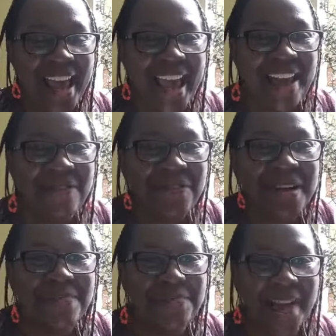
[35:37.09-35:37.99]

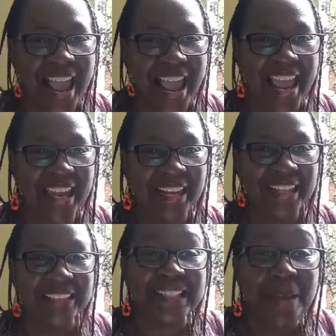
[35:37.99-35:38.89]
Every man
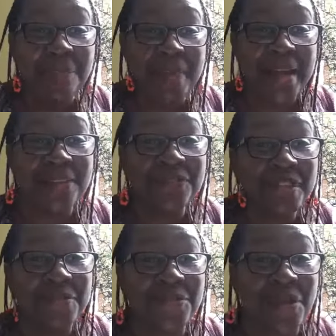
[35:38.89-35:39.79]
shall
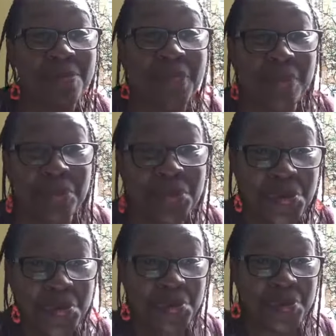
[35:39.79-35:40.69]
benefit from the
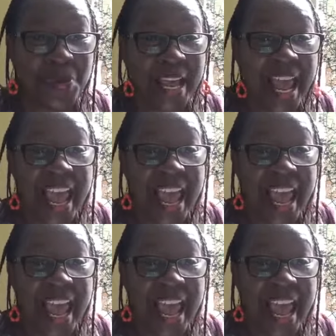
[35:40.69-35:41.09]
moon.